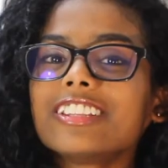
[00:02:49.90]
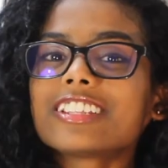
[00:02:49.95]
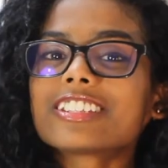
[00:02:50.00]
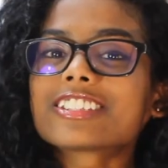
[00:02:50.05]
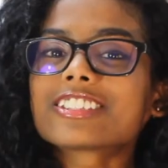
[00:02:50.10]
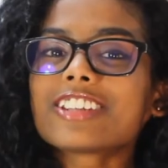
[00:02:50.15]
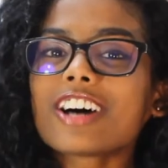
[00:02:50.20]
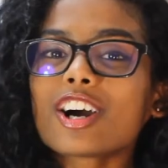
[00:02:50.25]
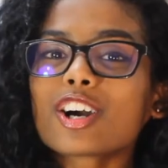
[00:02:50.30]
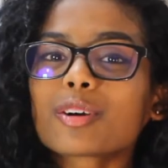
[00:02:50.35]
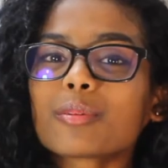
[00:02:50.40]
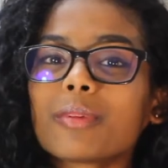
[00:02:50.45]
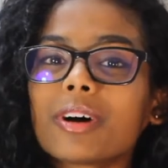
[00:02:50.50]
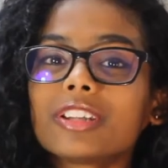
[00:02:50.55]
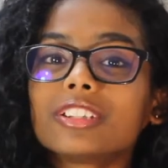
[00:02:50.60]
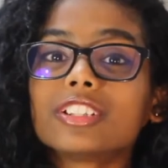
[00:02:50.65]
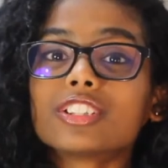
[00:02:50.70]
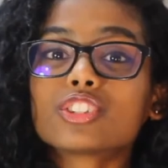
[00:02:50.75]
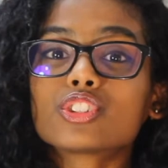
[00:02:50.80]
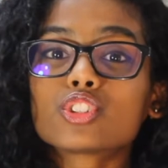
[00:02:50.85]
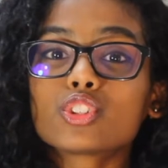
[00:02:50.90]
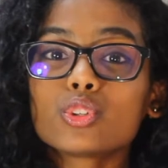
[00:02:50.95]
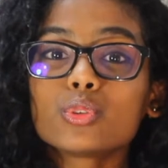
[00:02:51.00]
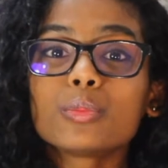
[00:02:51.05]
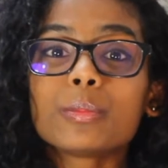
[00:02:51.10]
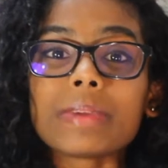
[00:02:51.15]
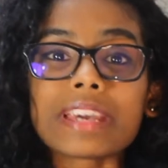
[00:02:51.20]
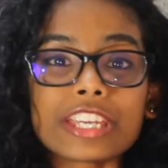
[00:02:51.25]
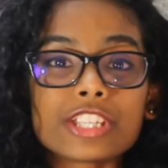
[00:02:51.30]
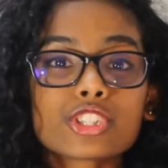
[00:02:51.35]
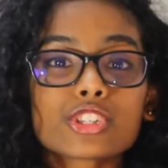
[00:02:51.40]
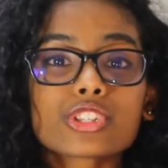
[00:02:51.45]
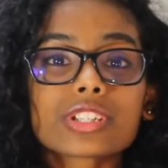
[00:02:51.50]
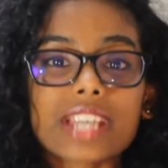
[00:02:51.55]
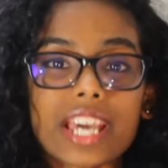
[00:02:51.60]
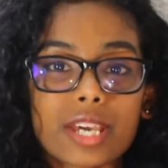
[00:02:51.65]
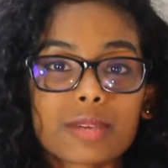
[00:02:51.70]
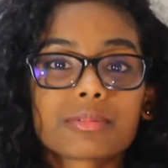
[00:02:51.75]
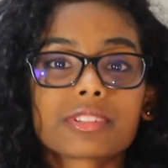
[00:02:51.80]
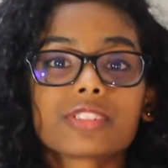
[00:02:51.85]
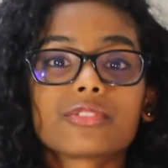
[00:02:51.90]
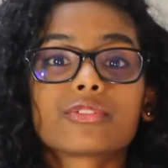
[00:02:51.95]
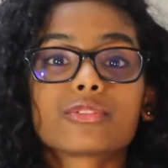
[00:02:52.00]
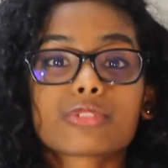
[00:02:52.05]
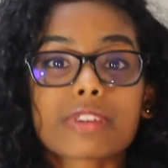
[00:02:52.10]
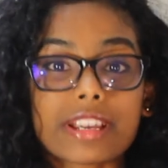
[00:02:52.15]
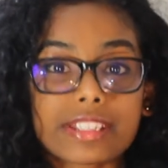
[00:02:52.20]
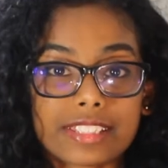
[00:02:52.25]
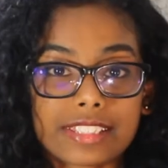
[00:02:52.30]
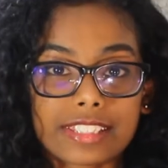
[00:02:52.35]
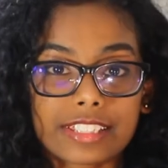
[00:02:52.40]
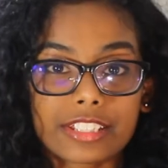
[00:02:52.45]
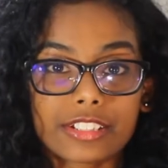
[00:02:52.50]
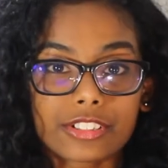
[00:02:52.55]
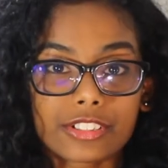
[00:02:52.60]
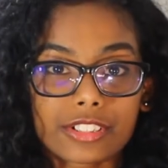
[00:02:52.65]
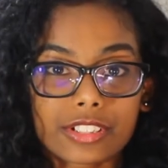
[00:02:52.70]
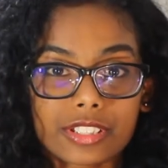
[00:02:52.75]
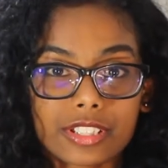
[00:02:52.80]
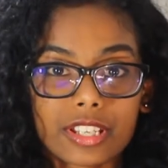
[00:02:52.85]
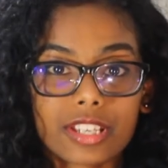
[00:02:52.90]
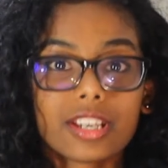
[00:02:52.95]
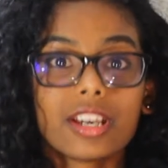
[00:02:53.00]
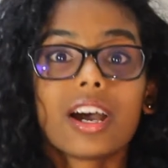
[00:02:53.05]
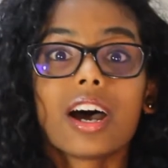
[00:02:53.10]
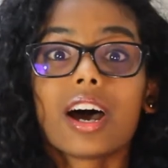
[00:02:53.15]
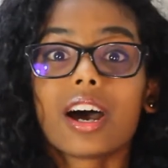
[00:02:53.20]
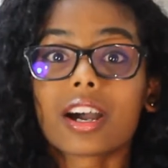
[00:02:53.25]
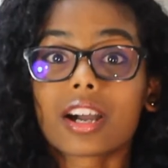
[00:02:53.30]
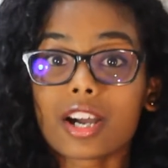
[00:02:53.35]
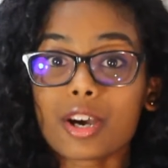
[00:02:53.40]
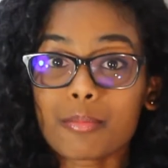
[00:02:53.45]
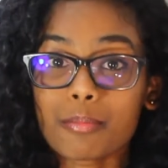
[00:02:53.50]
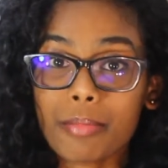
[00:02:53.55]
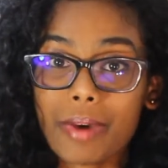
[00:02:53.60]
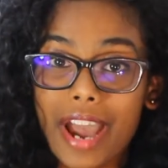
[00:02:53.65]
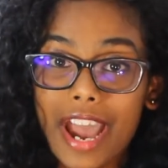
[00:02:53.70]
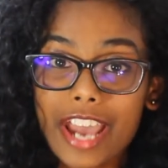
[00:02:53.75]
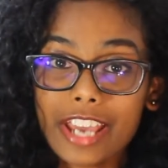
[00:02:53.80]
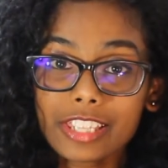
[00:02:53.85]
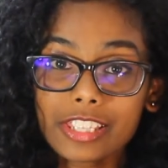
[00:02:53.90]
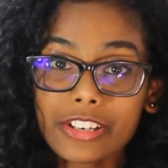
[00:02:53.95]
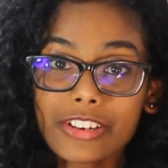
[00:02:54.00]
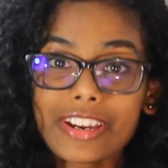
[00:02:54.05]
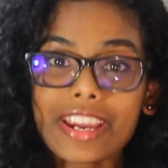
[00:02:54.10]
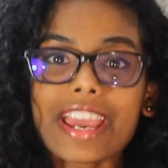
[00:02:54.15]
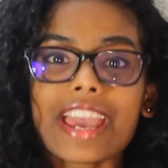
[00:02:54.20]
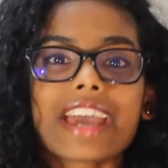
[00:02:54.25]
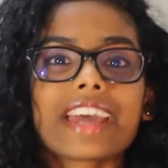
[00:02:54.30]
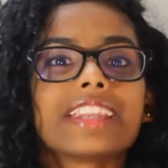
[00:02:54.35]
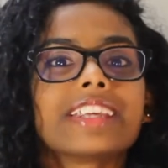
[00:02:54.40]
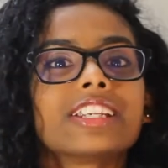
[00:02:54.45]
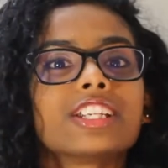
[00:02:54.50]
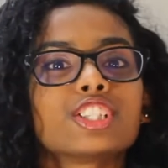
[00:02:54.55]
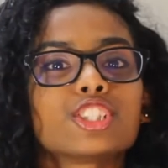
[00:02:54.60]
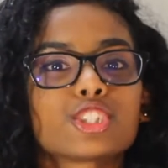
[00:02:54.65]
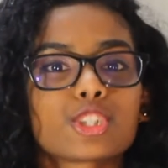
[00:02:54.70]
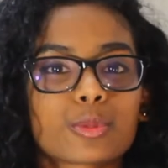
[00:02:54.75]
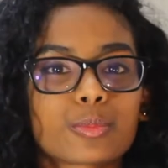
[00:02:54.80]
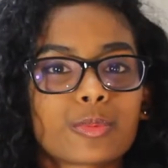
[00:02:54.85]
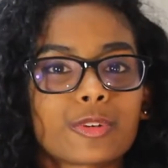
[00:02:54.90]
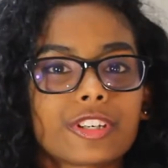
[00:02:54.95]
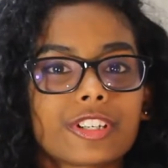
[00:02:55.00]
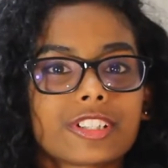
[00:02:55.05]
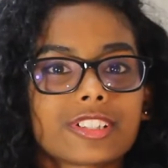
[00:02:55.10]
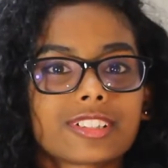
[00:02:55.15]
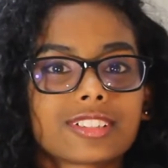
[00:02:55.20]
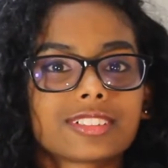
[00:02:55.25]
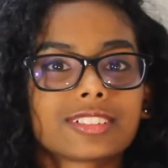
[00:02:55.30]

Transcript: let's talk about the two major types of translators: a compiler and an interpreter.